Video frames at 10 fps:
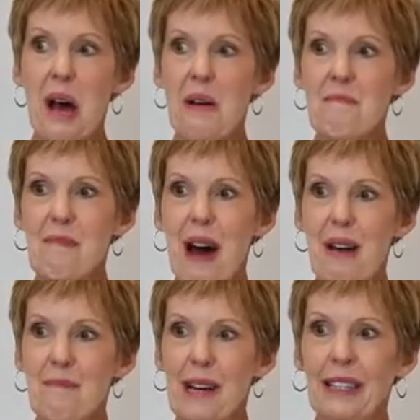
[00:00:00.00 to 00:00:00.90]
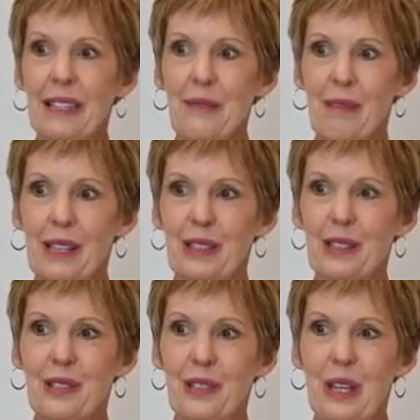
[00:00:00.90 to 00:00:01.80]
my belly
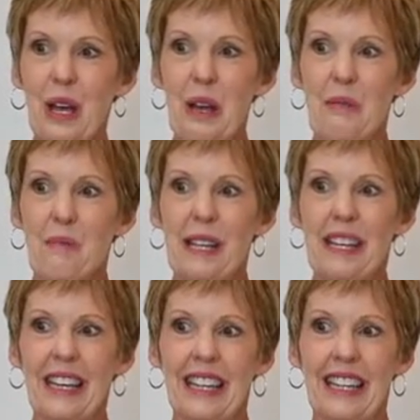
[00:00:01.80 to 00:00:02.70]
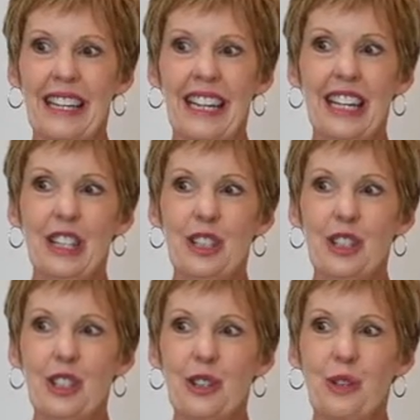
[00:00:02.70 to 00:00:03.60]
muscles begin
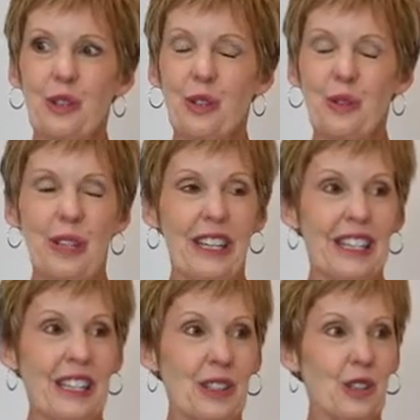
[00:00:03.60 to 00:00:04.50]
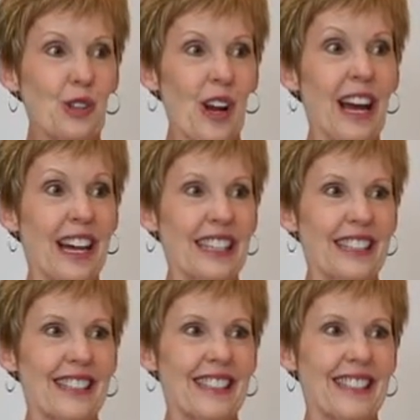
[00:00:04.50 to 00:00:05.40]
to
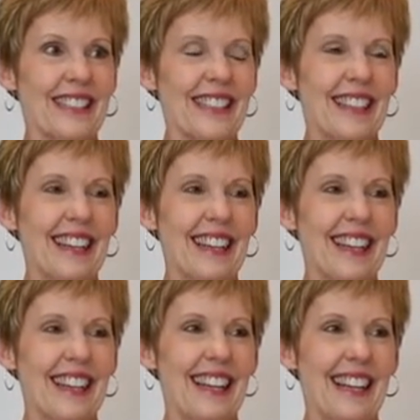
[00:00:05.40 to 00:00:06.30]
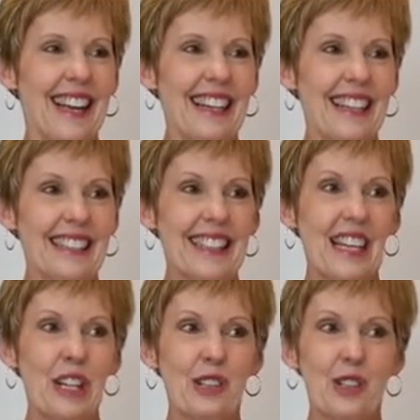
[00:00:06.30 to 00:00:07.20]
contract. And as they
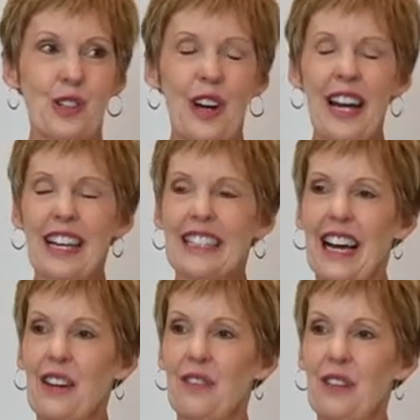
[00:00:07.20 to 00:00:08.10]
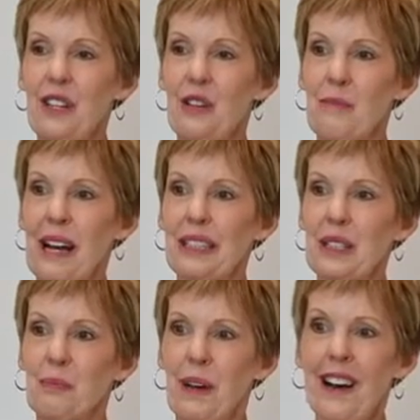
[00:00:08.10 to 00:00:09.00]
contract, I feel my
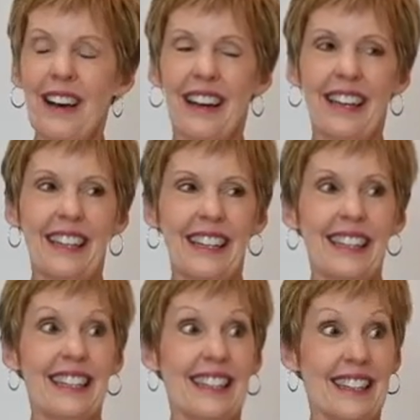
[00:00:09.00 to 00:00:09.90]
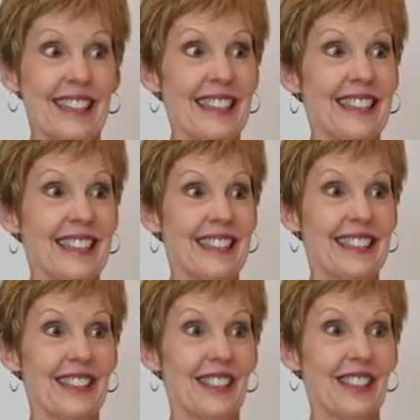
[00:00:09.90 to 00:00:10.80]
spine getting
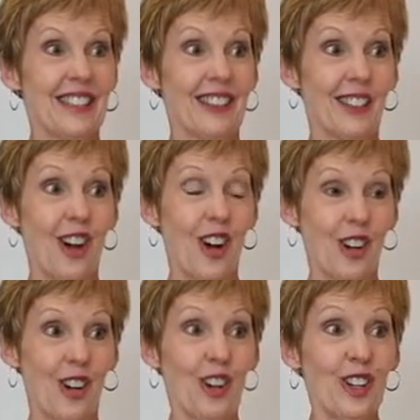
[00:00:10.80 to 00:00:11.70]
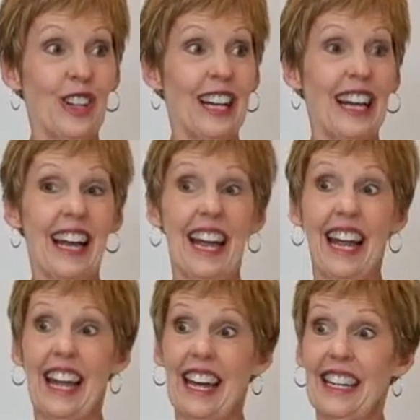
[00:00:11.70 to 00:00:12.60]
longer
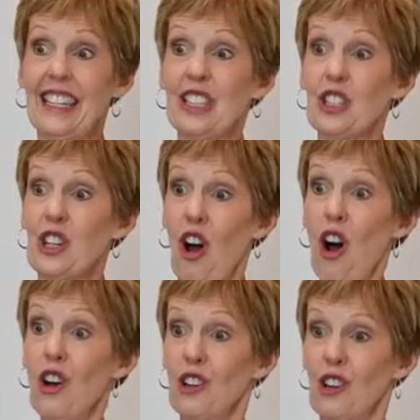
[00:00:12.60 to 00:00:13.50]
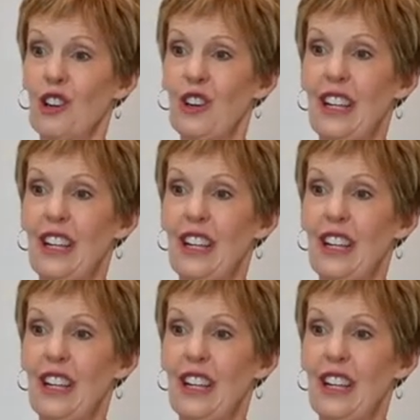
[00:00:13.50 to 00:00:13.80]
and taller.